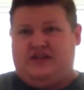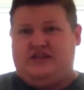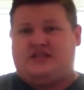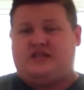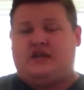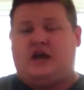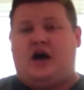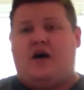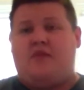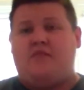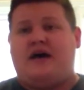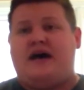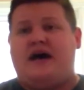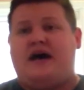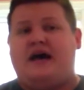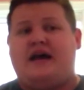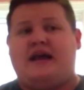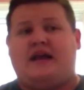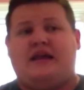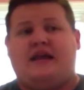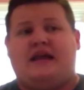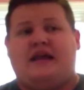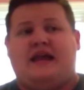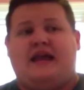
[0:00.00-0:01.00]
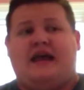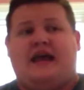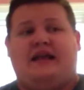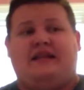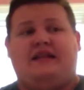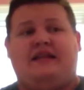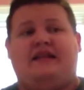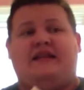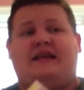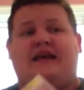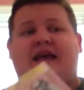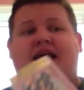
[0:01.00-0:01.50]
compact,
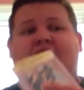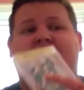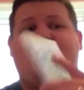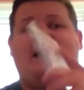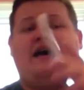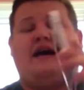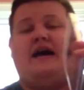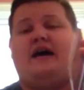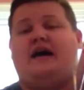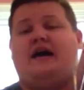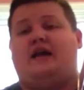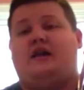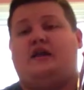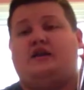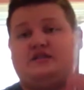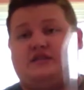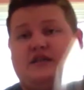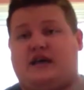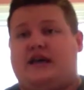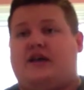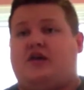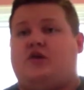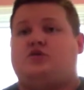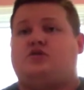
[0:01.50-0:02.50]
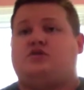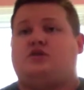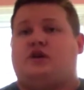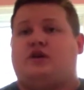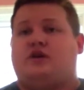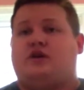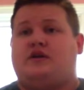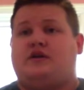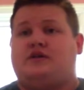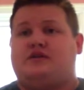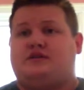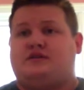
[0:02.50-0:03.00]
and then they had Psycho
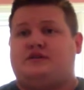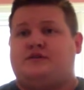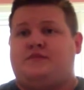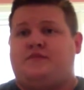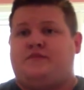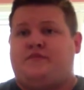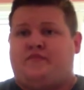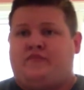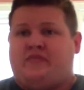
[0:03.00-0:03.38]
Circus.